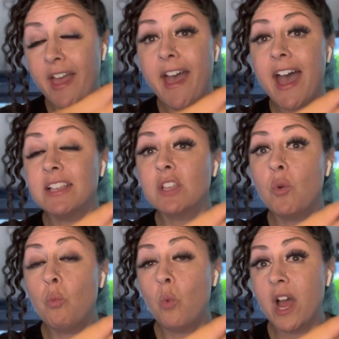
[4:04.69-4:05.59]
has a
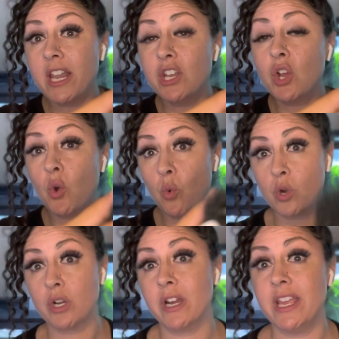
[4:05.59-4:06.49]
1
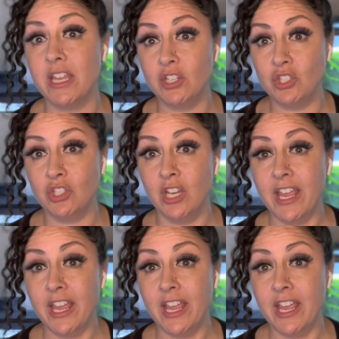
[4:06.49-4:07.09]
1/4 inch